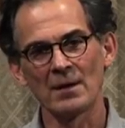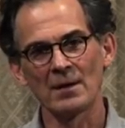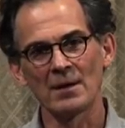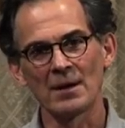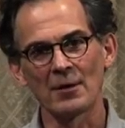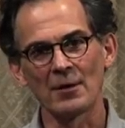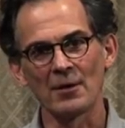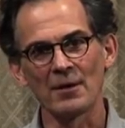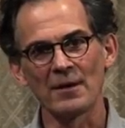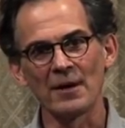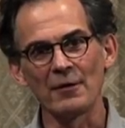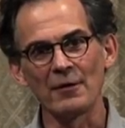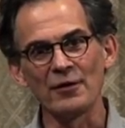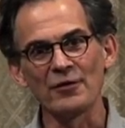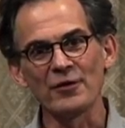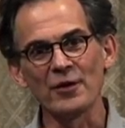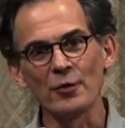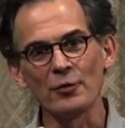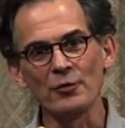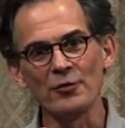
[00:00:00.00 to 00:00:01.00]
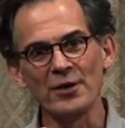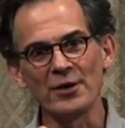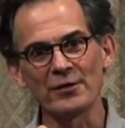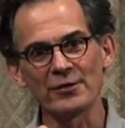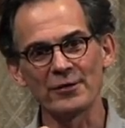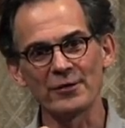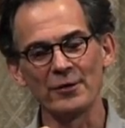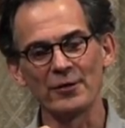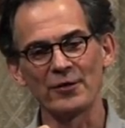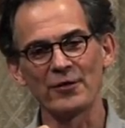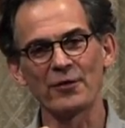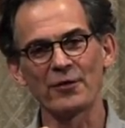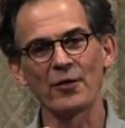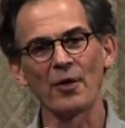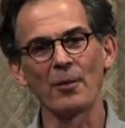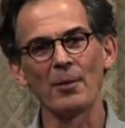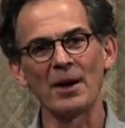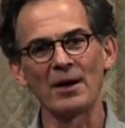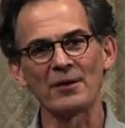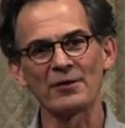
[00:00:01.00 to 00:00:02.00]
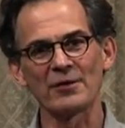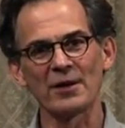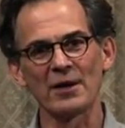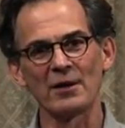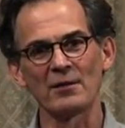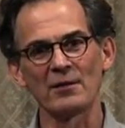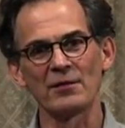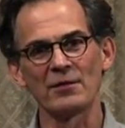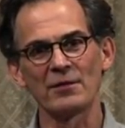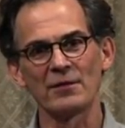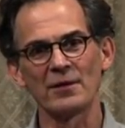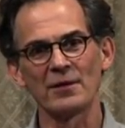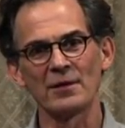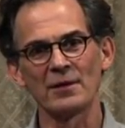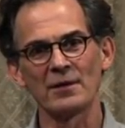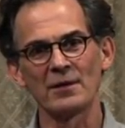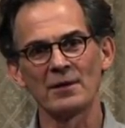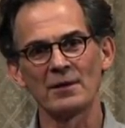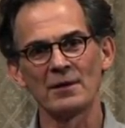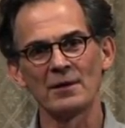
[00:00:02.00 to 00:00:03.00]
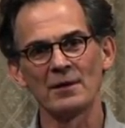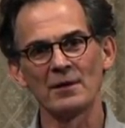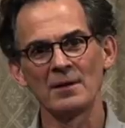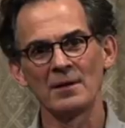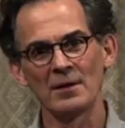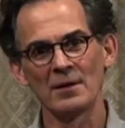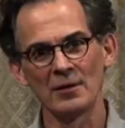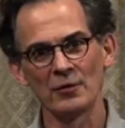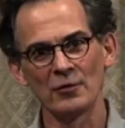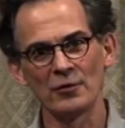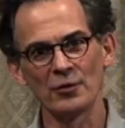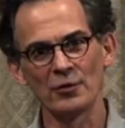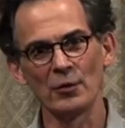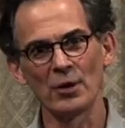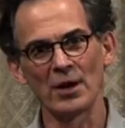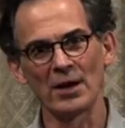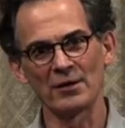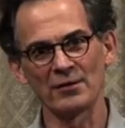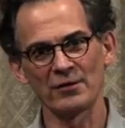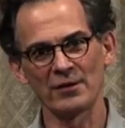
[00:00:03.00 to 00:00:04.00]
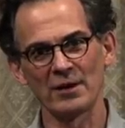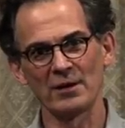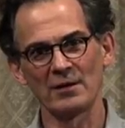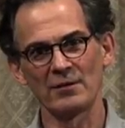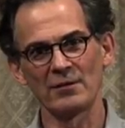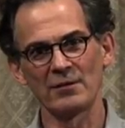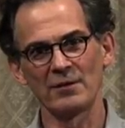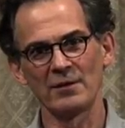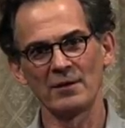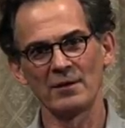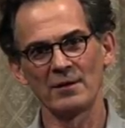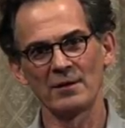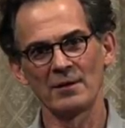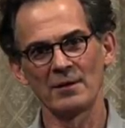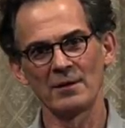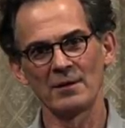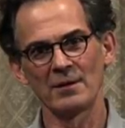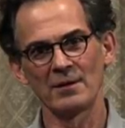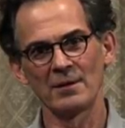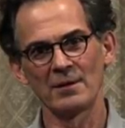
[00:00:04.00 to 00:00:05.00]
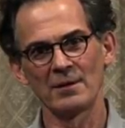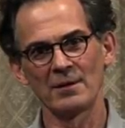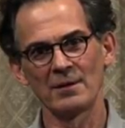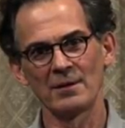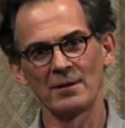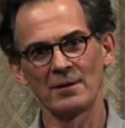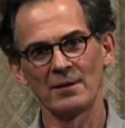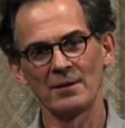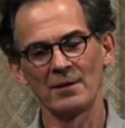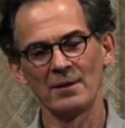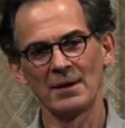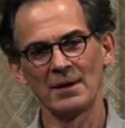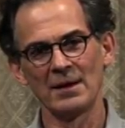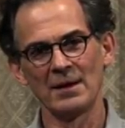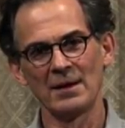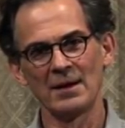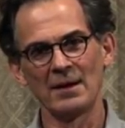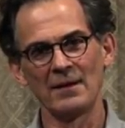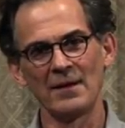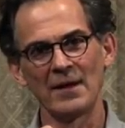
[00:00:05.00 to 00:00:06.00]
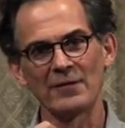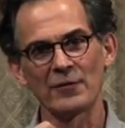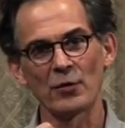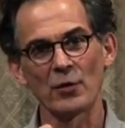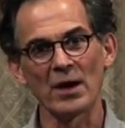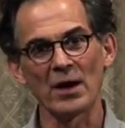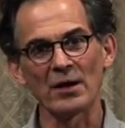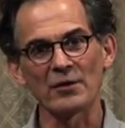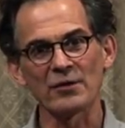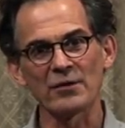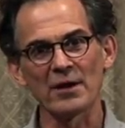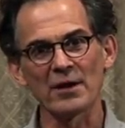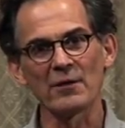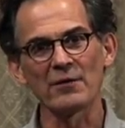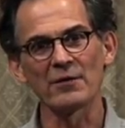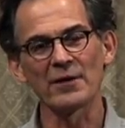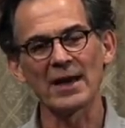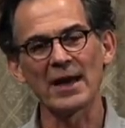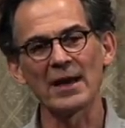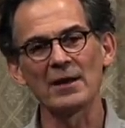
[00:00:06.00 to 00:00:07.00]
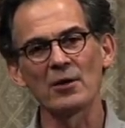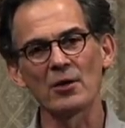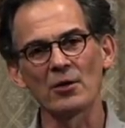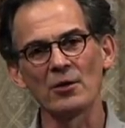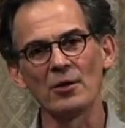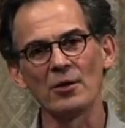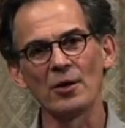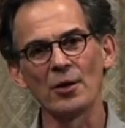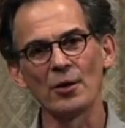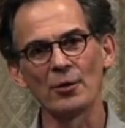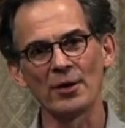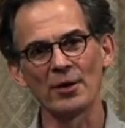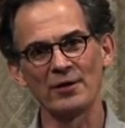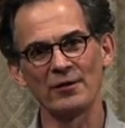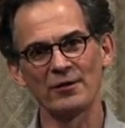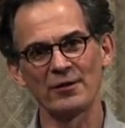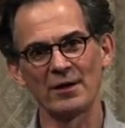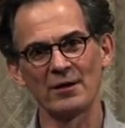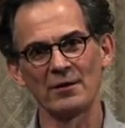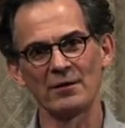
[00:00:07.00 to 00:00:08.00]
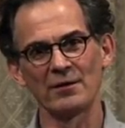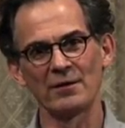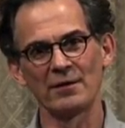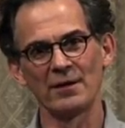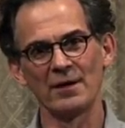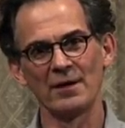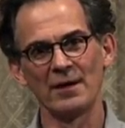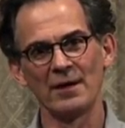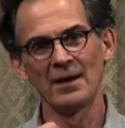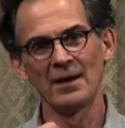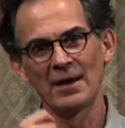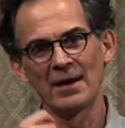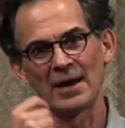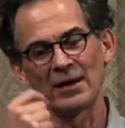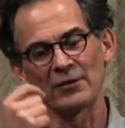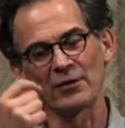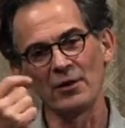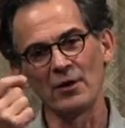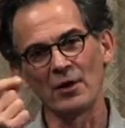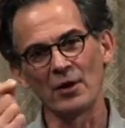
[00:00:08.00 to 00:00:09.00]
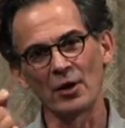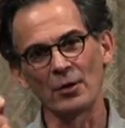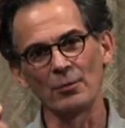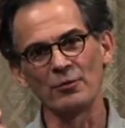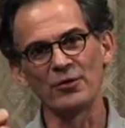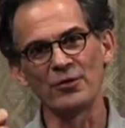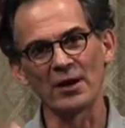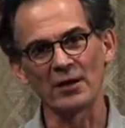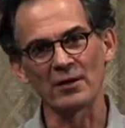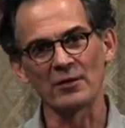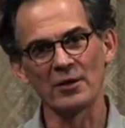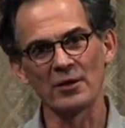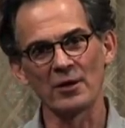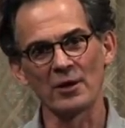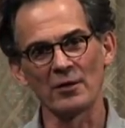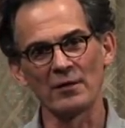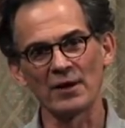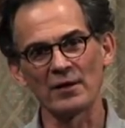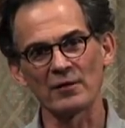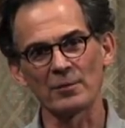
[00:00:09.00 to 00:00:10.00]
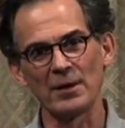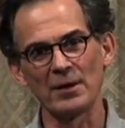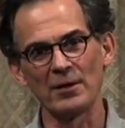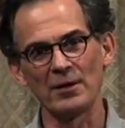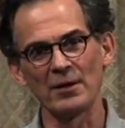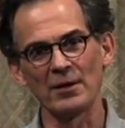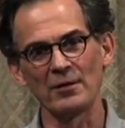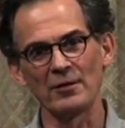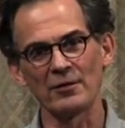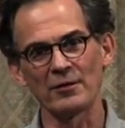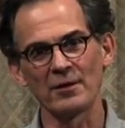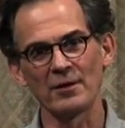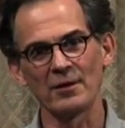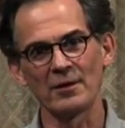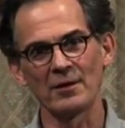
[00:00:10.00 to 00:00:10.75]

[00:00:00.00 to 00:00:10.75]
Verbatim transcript: Now, there is no distance from ourself to ourself, and therefore ourself cannot know itself as an object of experience.